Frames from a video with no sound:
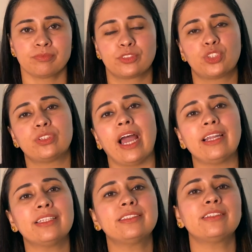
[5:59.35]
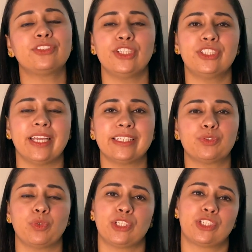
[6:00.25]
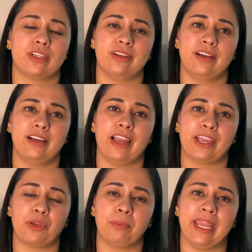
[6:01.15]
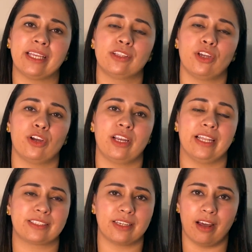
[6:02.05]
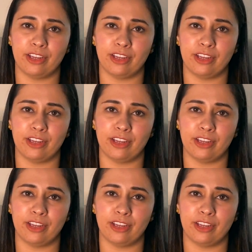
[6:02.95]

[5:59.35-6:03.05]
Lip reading: So that is the 3 things which like you make your lesson a